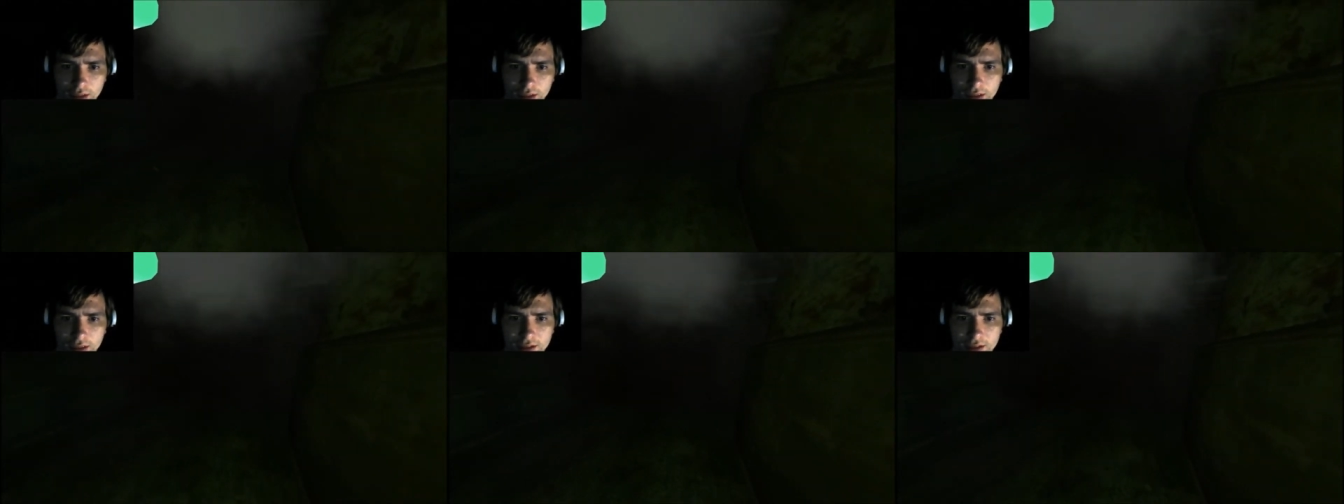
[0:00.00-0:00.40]

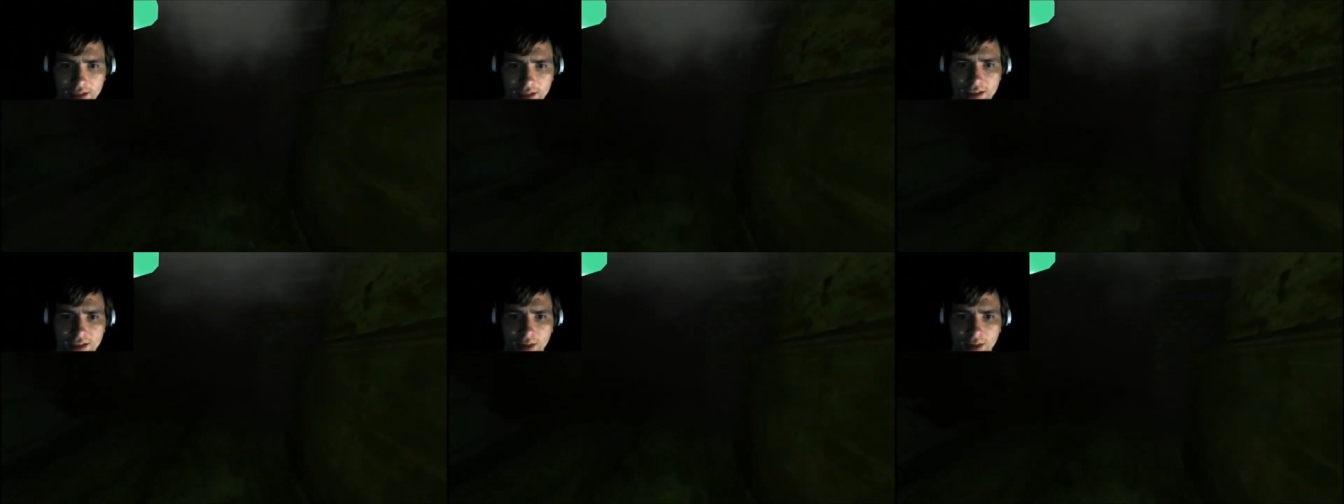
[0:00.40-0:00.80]
These things
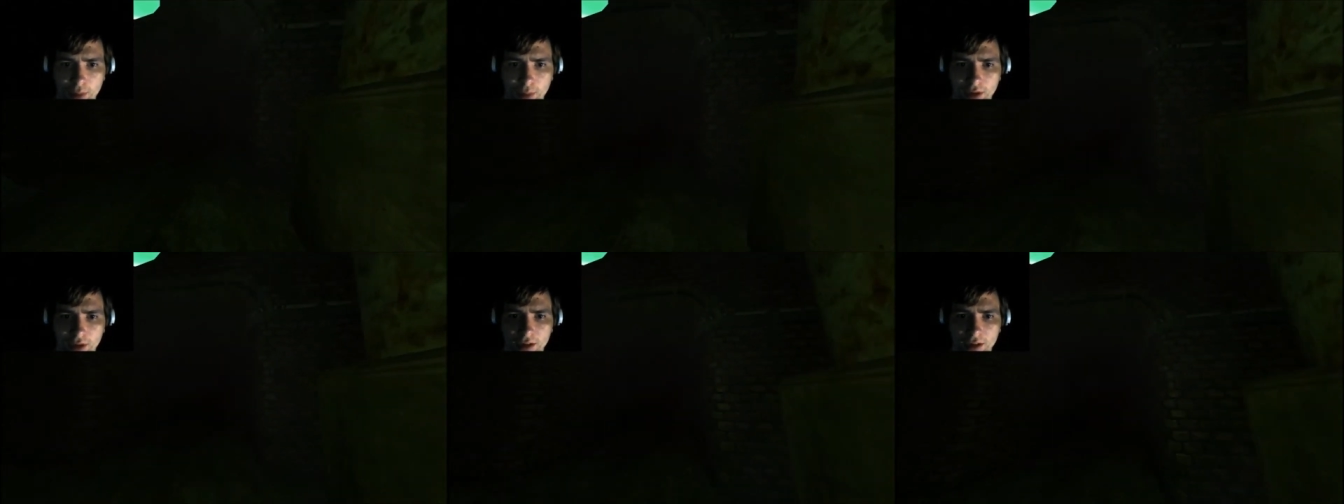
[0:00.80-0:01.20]
can
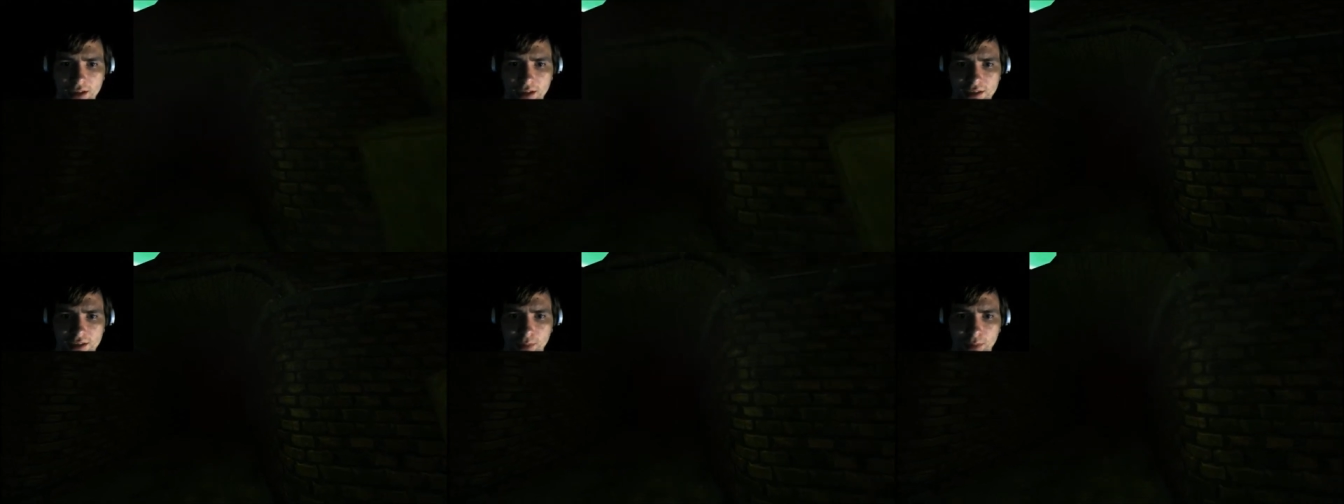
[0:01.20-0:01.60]
appear and
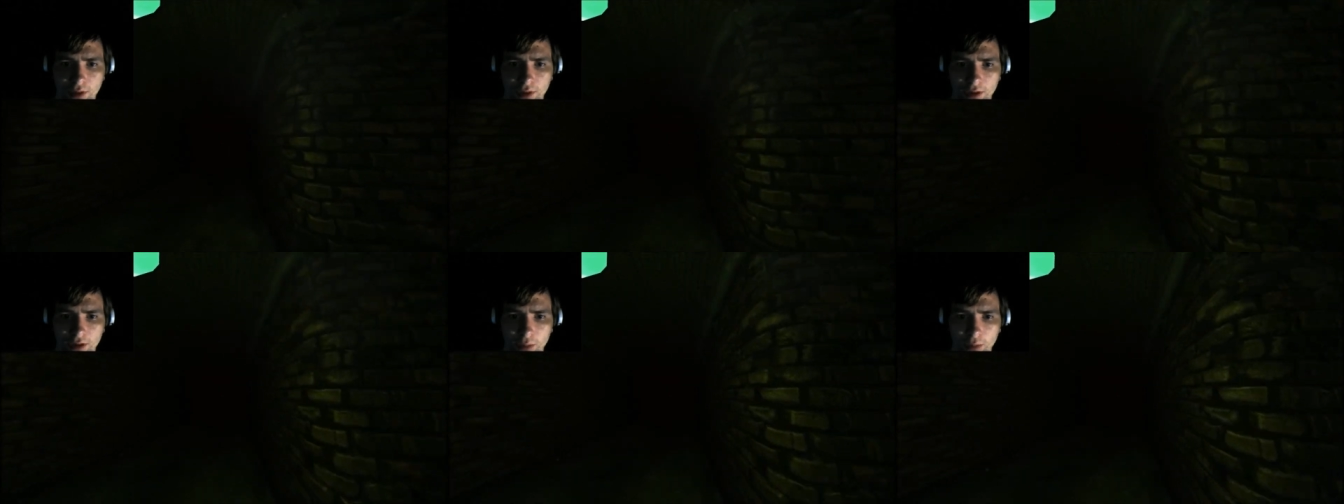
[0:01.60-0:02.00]
disappear
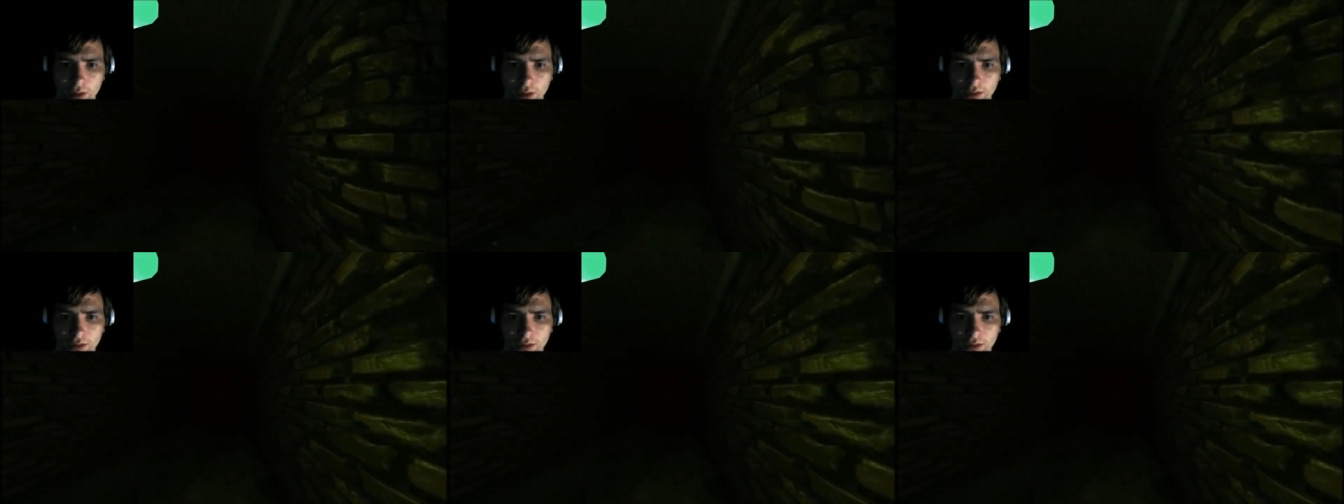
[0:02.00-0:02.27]
at will.